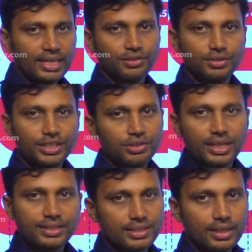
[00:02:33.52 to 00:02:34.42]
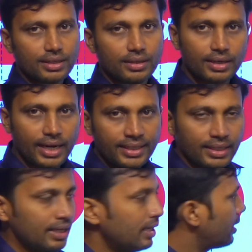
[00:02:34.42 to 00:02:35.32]
that you need to consider
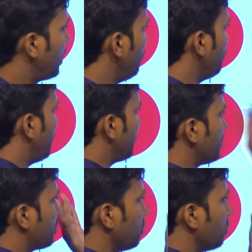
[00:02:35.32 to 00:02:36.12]
right now let us